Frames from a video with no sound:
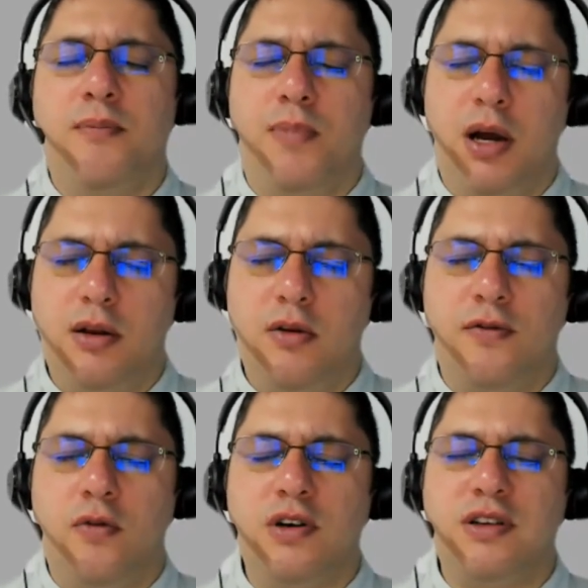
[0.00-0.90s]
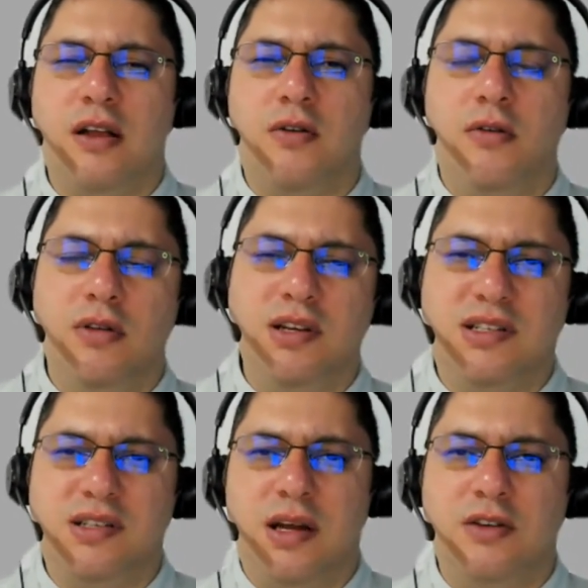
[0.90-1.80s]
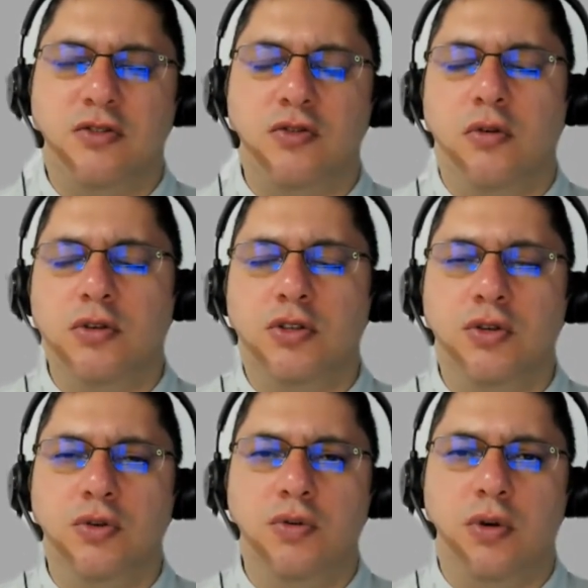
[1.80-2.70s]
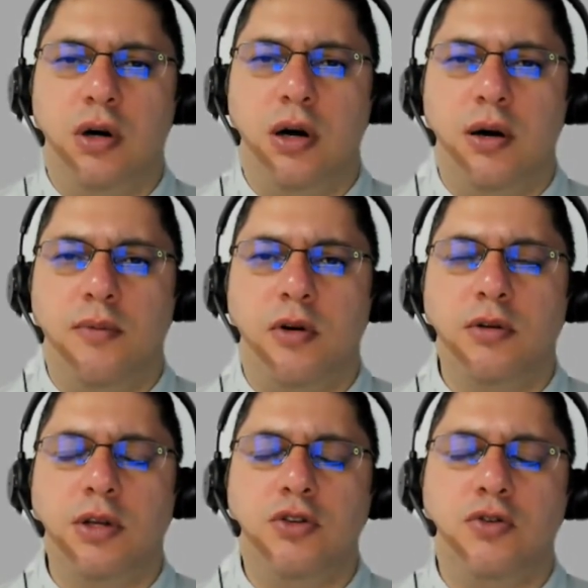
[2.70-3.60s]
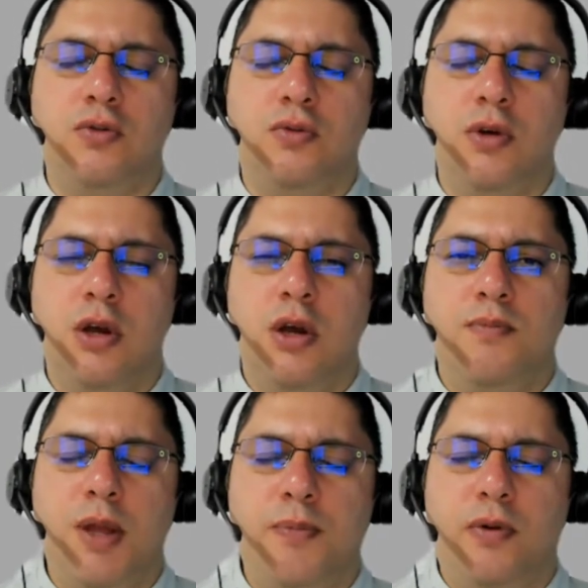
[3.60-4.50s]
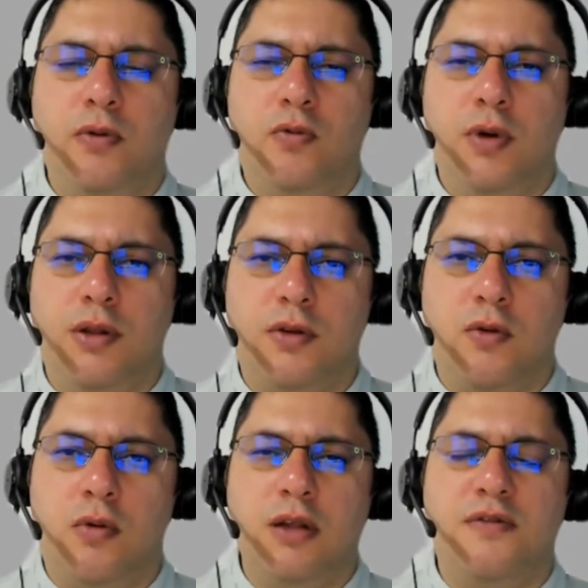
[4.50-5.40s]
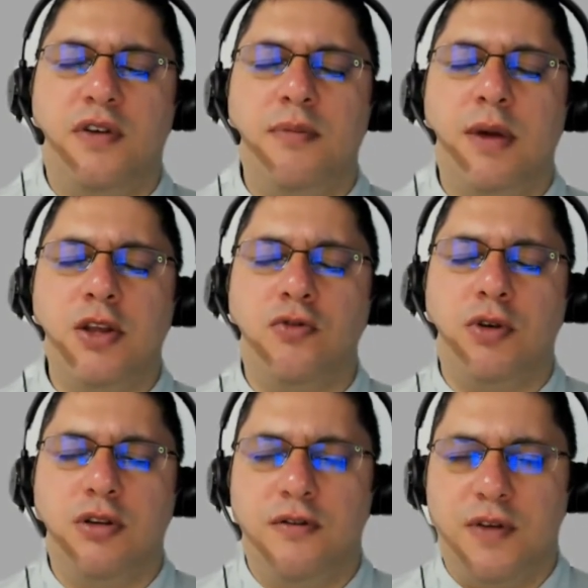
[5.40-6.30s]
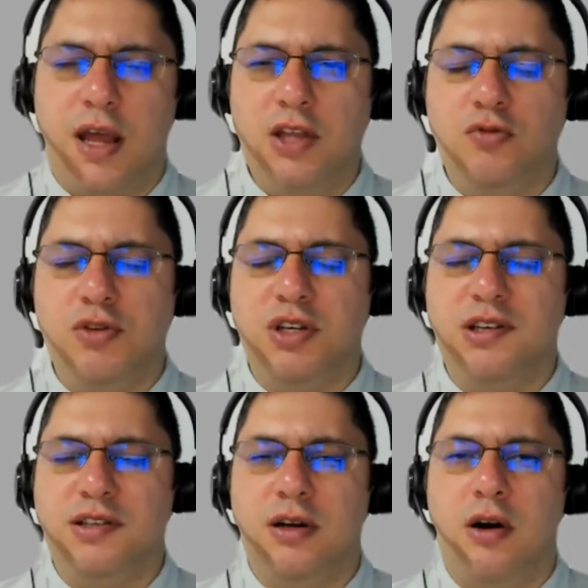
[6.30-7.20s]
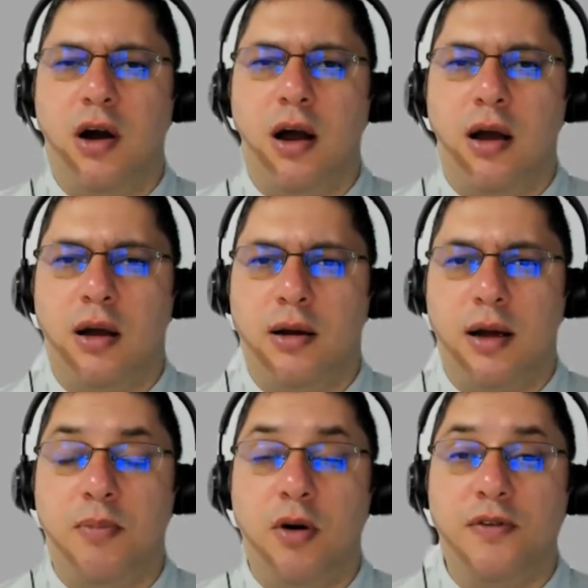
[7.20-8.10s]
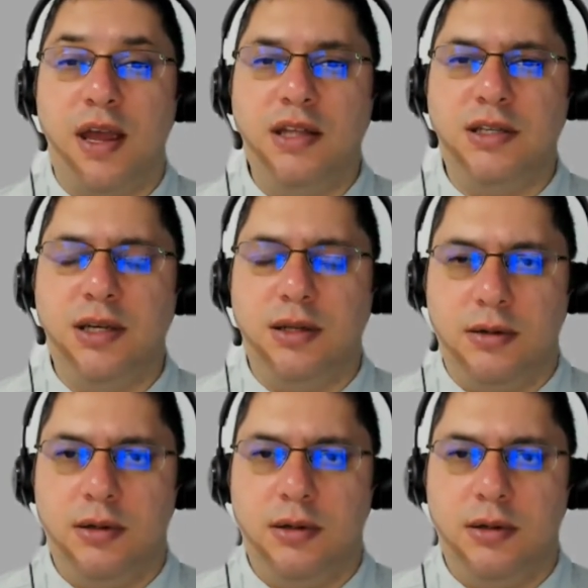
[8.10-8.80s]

But of course, alcohol is uh, sold to only to people with qualified majority of age, which is above 18